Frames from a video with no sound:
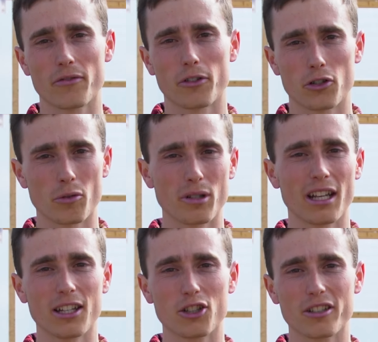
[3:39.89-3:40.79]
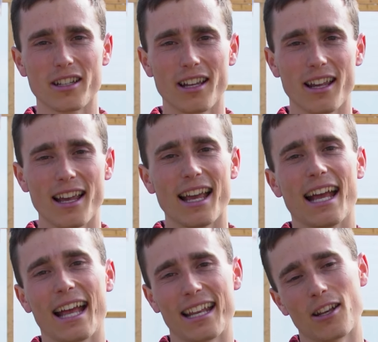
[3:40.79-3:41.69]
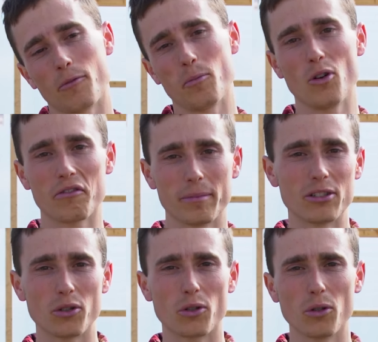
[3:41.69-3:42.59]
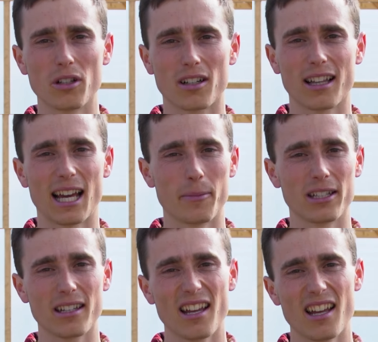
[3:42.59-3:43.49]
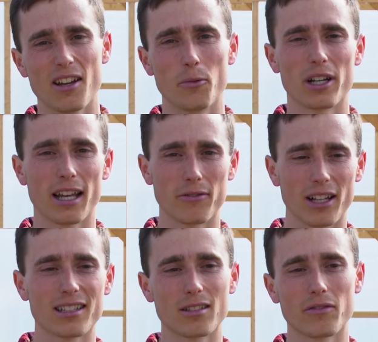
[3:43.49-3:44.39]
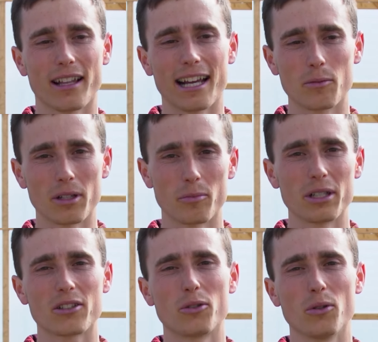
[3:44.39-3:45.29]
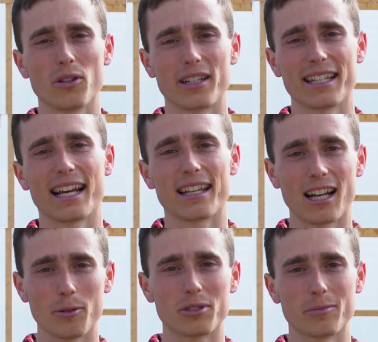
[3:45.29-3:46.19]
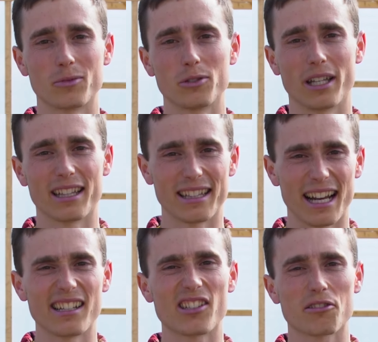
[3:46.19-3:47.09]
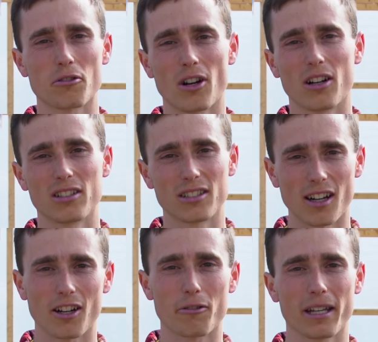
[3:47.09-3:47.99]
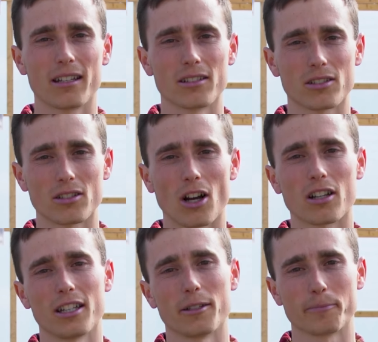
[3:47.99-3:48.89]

for germination, and then we move them into cooler climate where they have lots of light but a bit cooler, and that helps them to get nice, strong, dark green and stocky.